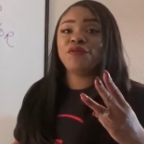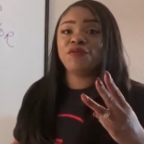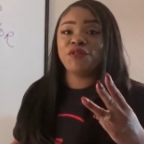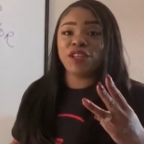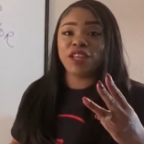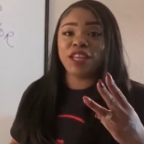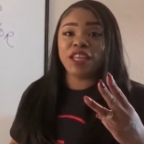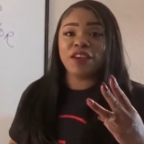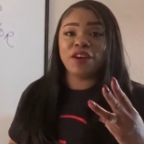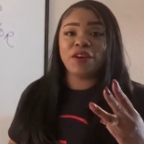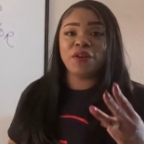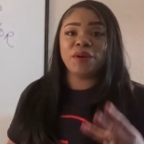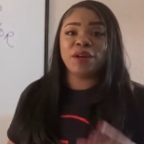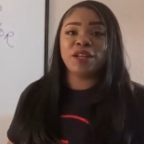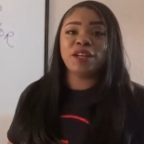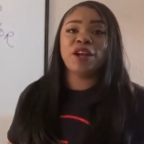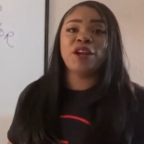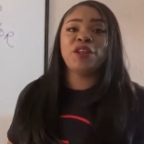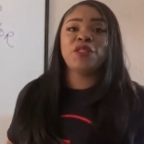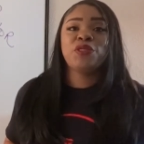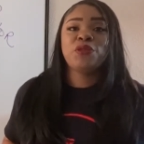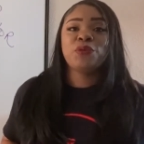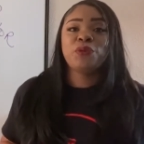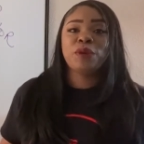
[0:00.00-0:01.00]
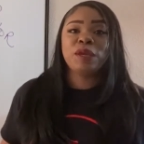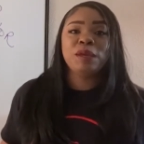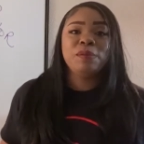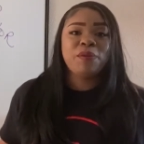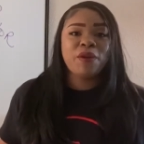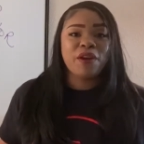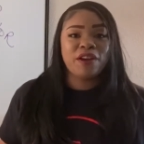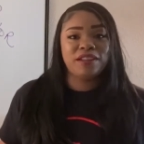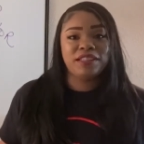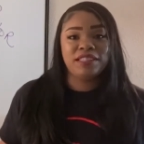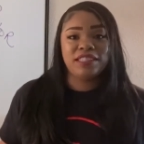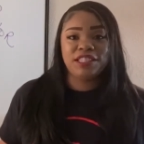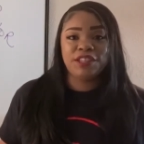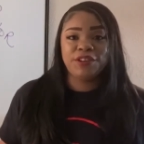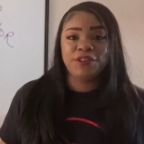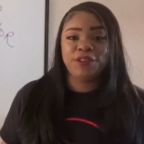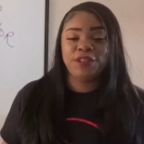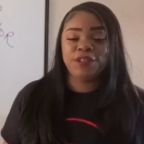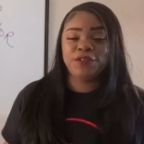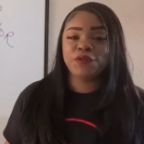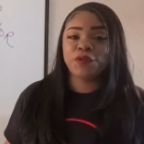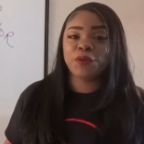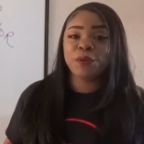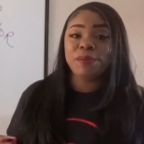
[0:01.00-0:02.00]
video in our three-part
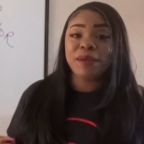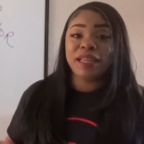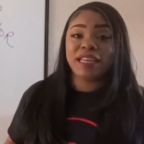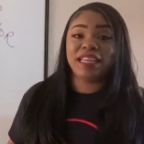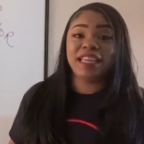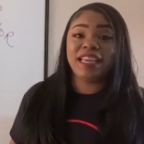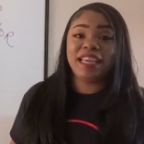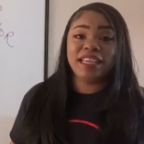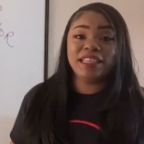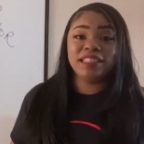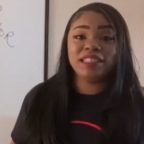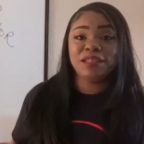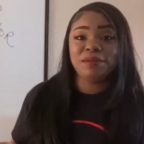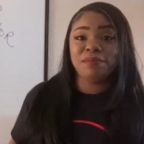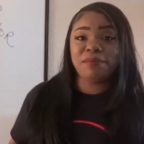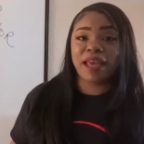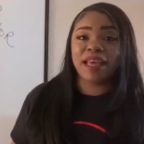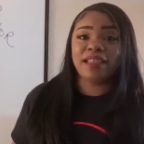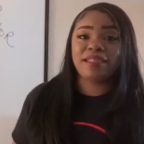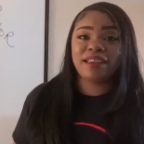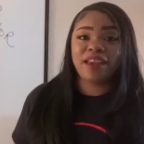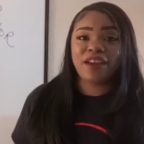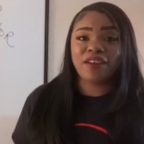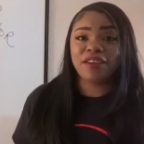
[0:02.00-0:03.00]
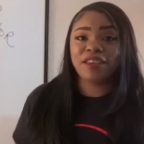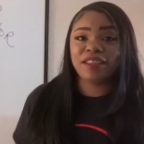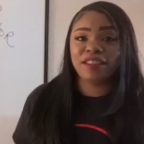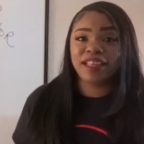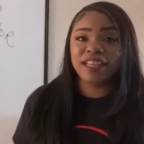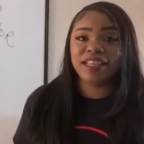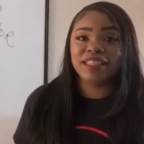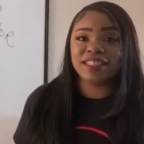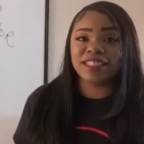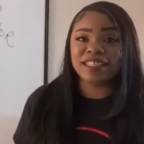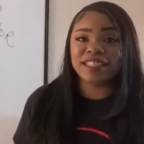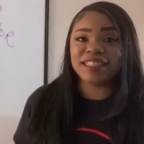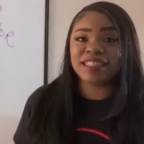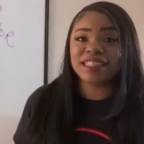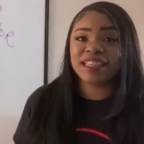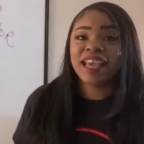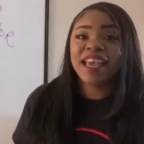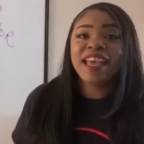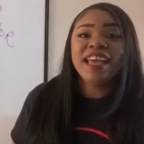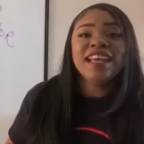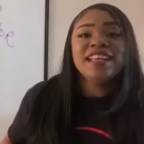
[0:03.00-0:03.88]
series for medication math calculations.